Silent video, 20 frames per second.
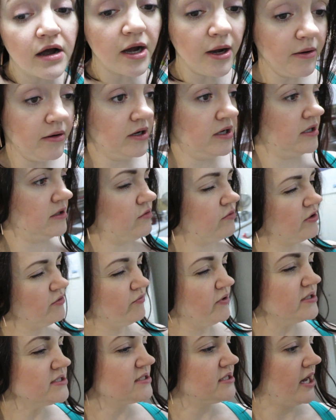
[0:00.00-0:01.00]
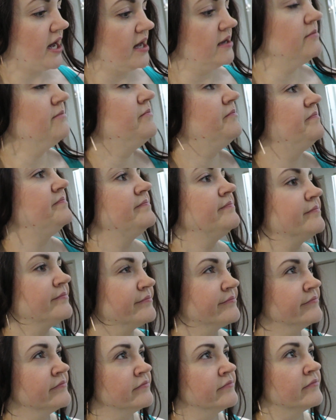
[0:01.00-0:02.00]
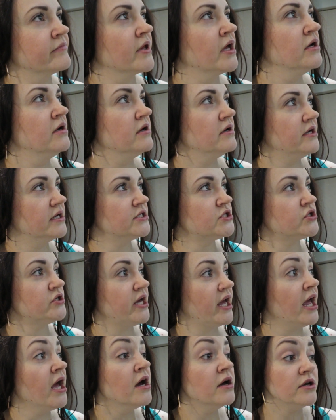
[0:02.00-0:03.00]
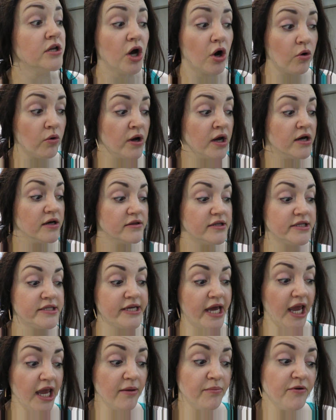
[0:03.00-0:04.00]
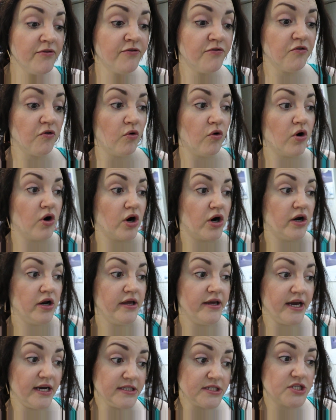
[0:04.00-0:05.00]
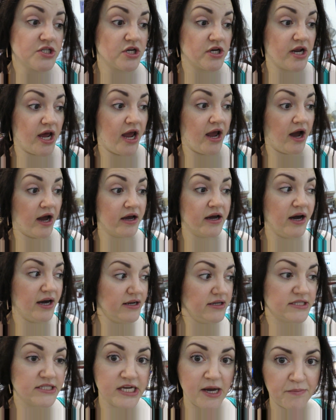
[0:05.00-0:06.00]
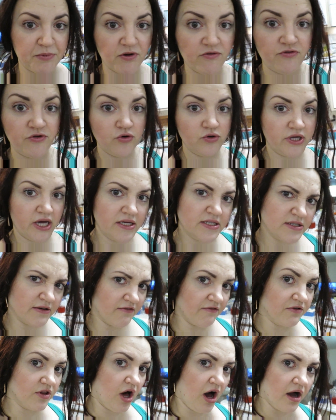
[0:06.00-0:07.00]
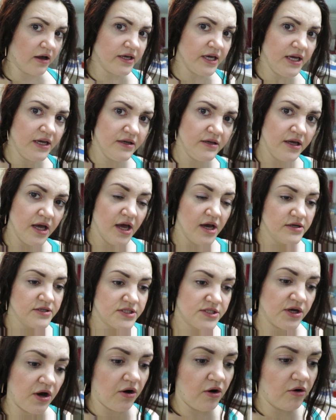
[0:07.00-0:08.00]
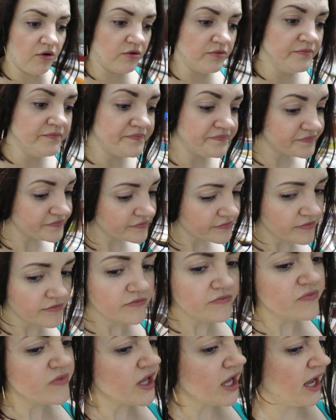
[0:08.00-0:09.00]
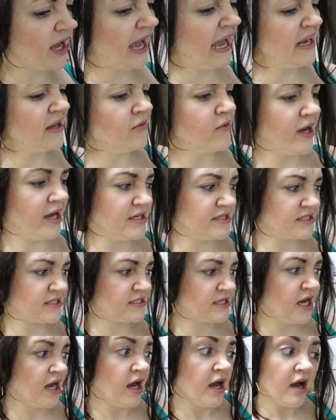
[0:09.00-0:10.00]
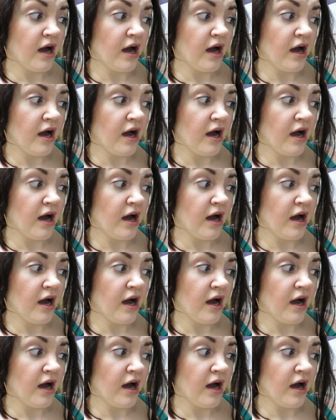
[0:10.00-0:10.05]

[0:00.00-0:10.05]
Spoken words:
When was that? Yesterday? No, the day before yesterday. I kind of skipped a few days of vlogging. So, anyways,